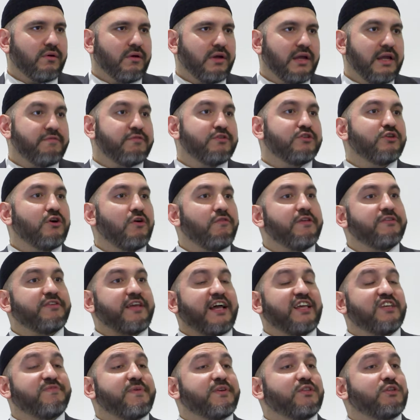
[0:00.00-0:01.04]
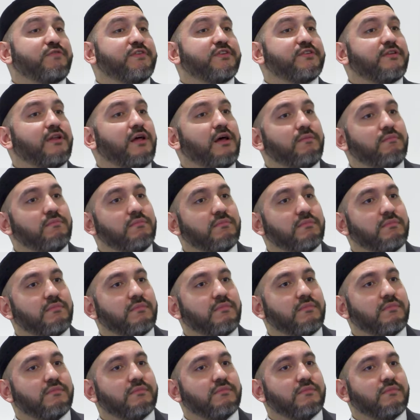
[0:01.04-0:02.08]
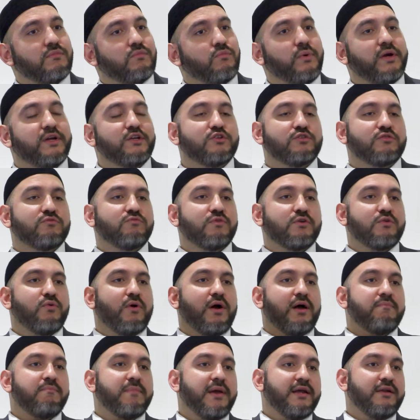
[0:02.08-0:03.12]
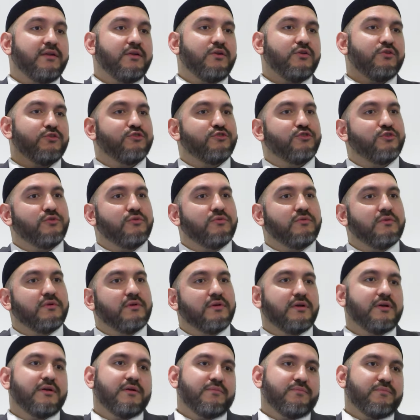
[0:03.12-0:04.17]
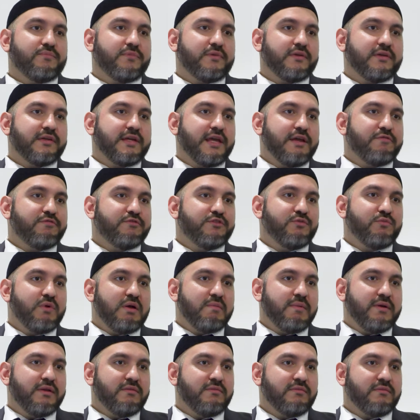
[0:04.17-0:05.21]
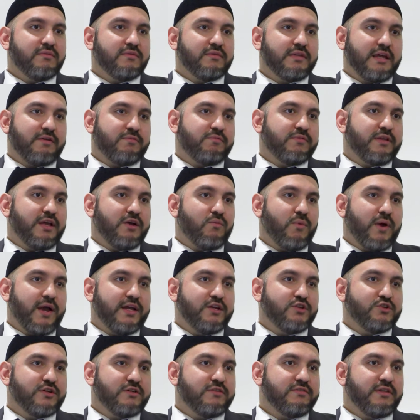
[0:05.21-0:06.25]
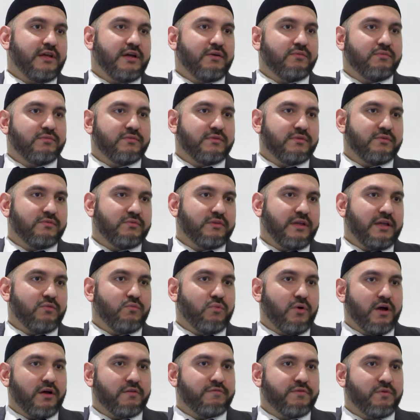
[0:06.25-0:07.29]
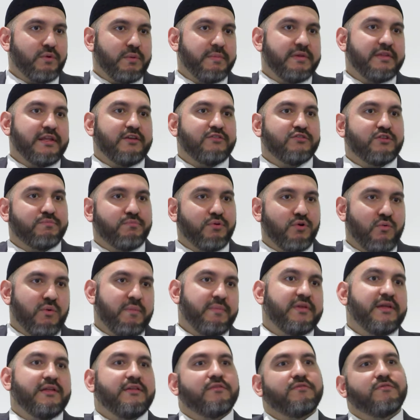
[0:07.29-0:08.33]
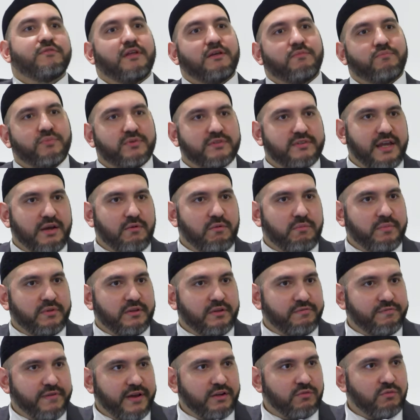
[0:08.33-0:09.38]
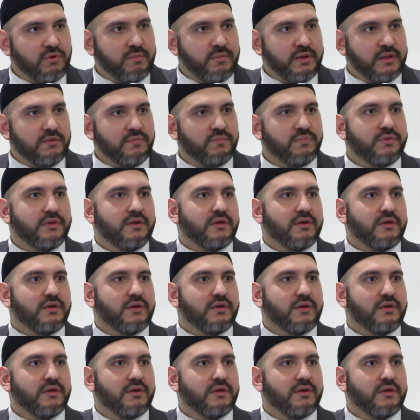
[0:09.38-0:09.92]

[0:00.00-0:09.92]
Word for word: Even though there's aspects of Islam which require men to give to women their, their wages, their, they work for women, they support women, they, they protect women, defend women,